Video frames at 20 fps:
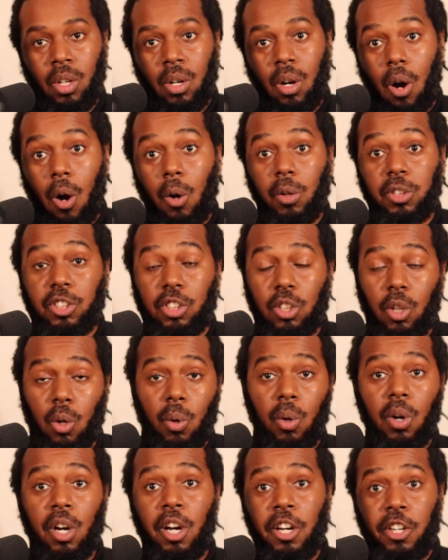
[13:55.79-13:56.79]

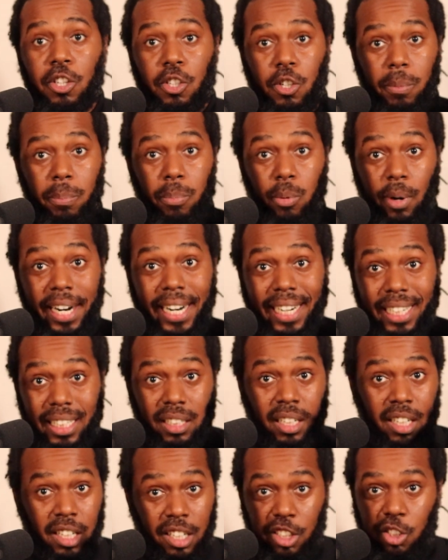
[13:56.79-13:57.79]
Also, your
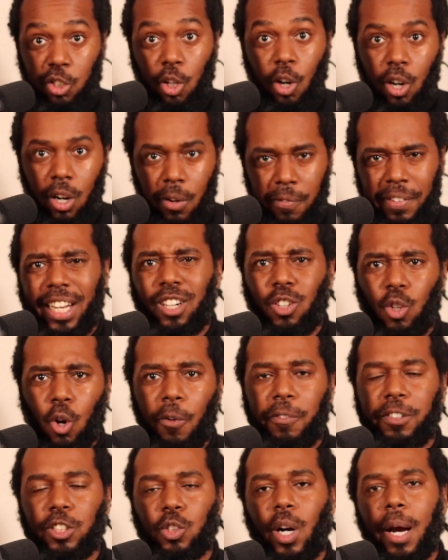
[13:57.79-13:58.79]
brain, you heard of
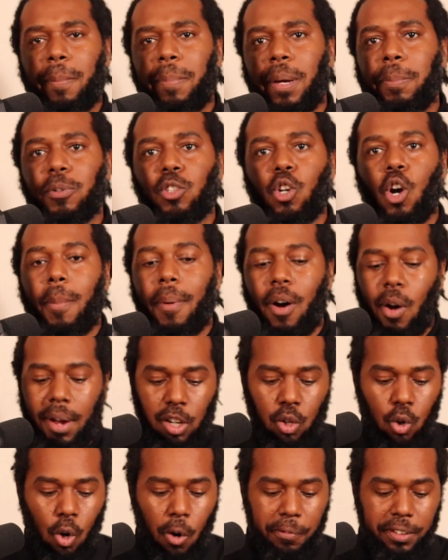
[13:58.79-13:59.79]
endorphins, right? People talk about
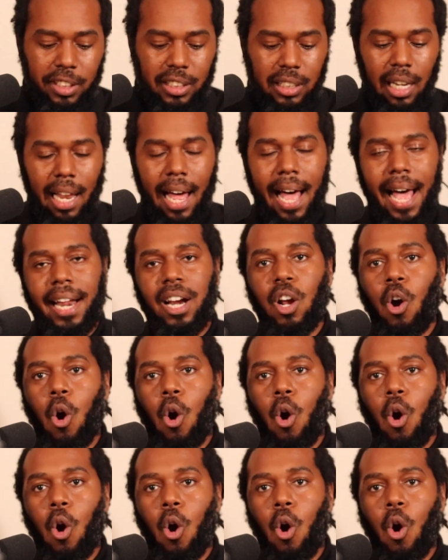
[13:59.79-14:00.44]
endorphins a lot